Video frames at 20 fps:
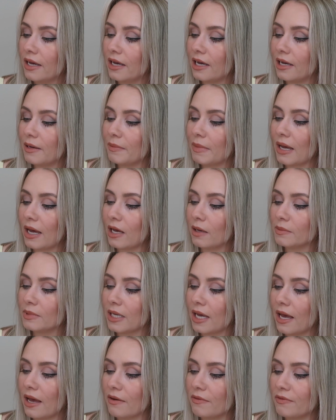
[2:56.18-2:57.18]
Helps
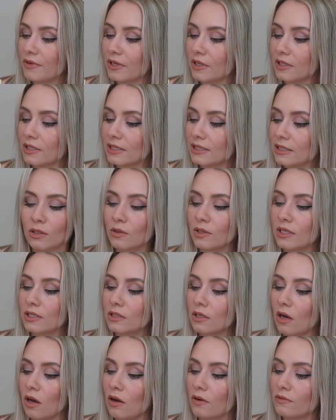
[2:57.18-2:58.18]
hair feel silky
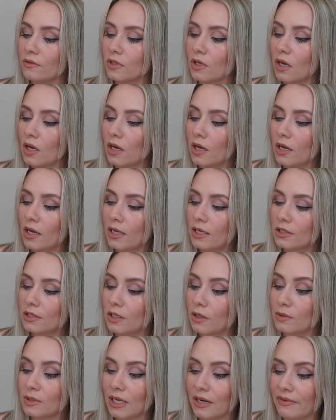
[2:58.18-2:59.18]
soft.
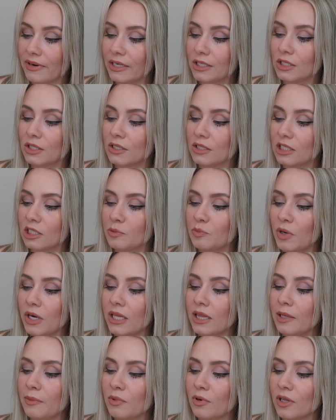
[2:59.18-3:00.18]
So directions,
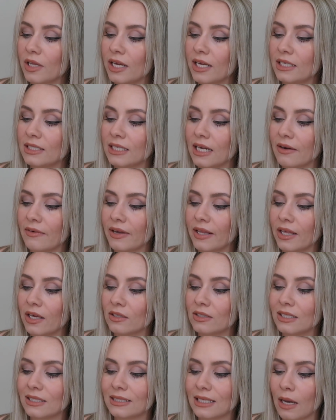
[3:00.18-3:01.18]
spray liberally directly onto